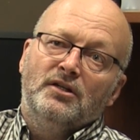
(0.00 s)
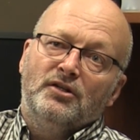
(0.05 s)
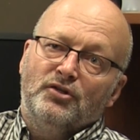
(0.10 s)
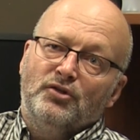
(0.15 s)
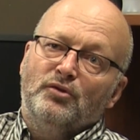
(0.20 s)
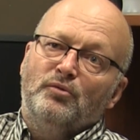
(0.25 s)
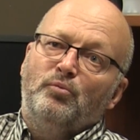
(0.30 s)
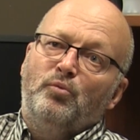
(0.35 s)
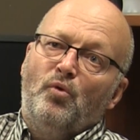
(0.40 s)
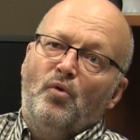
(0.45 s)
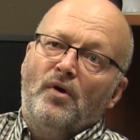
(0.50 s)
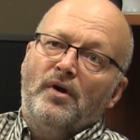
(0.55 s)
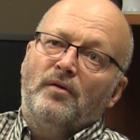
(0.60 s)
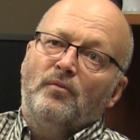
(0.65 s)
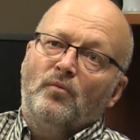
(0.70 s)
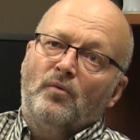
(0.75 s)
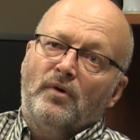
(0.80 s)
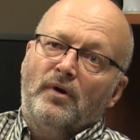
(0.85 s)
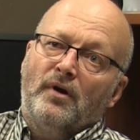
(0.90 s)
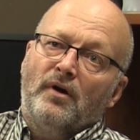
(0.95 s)
to a
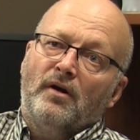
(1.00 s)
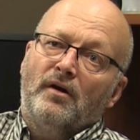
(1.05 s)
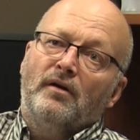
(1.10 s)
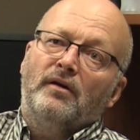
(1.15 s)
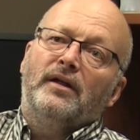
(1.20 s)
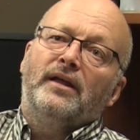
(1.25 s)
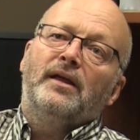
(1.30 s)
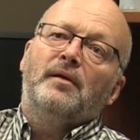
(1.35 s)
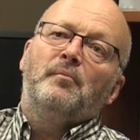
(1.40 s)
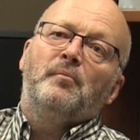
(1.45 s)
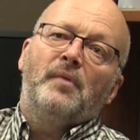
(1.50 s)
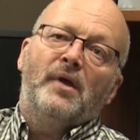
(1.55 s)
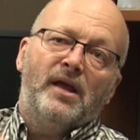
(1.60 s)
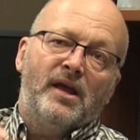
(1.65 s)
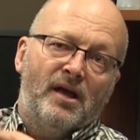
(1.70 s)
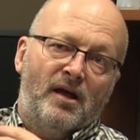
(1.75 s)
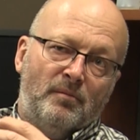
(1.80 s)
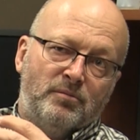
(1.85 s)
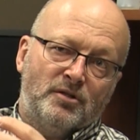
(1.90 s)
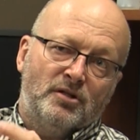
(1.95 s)
point where it may
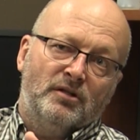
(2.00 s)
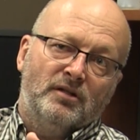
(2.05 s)
help